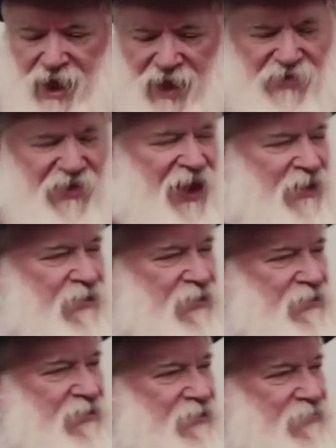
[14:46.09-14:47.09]
and that
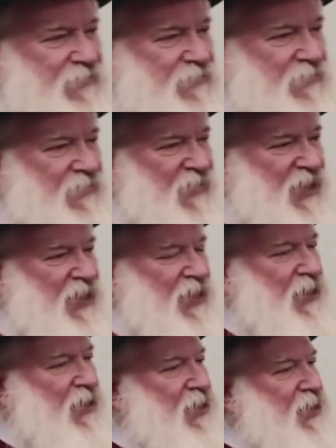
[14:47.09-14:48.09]
is
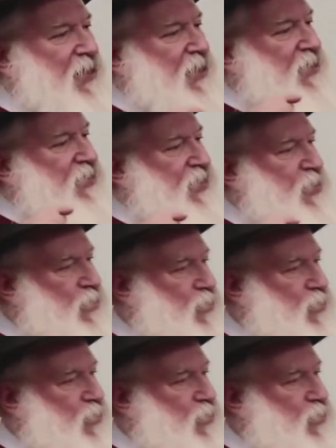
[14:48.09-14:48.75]
the